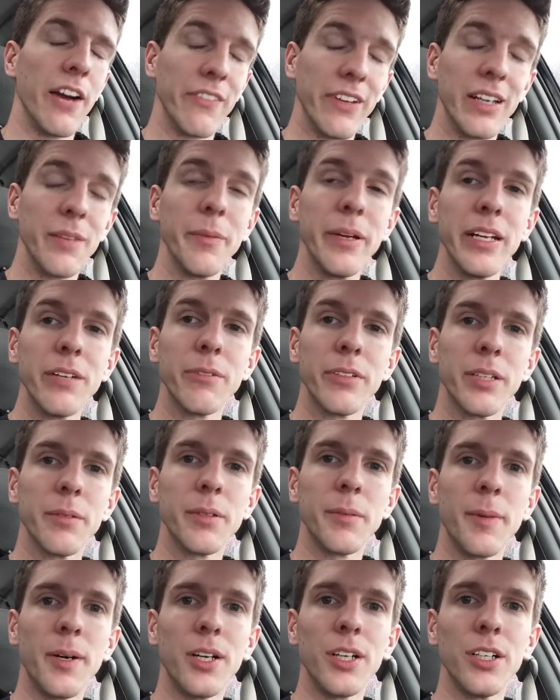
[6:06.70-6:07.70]
I've got a meeting with
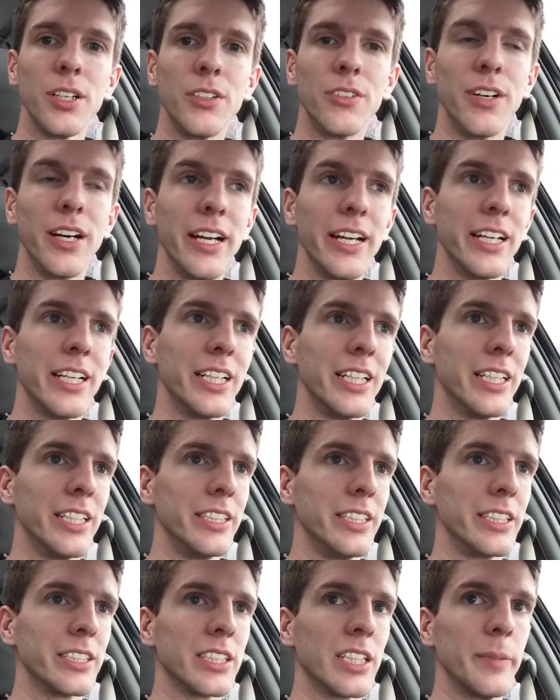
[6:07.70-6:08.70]
him tomorrow,
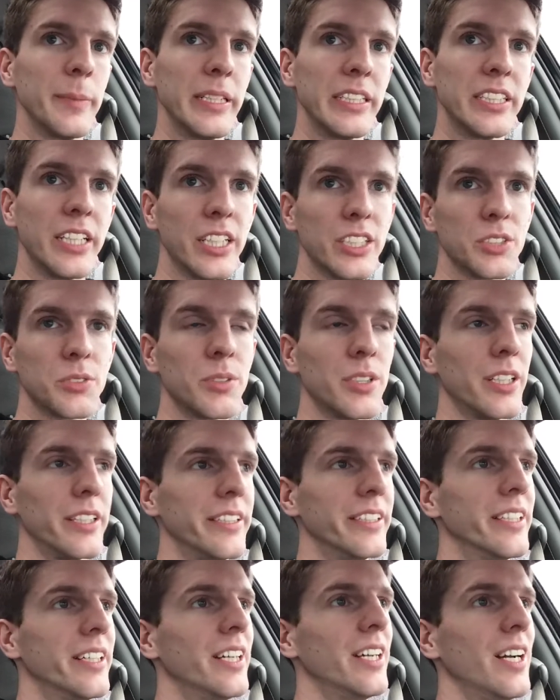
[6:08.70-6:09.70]
and it's going to be a test
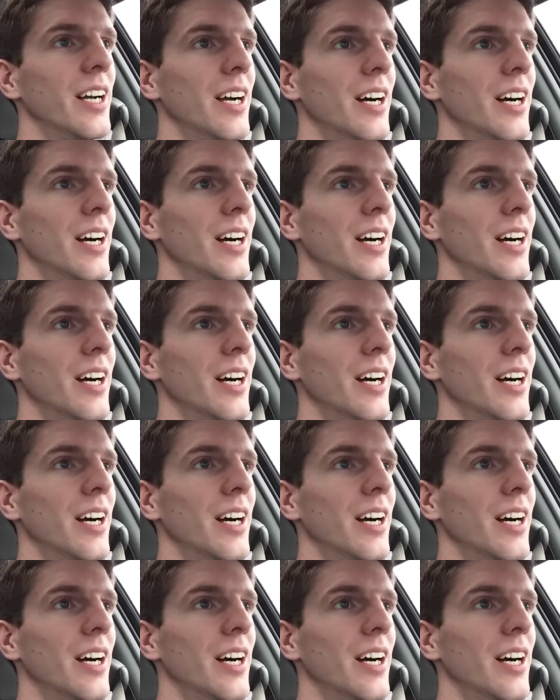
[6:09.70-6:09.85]
run.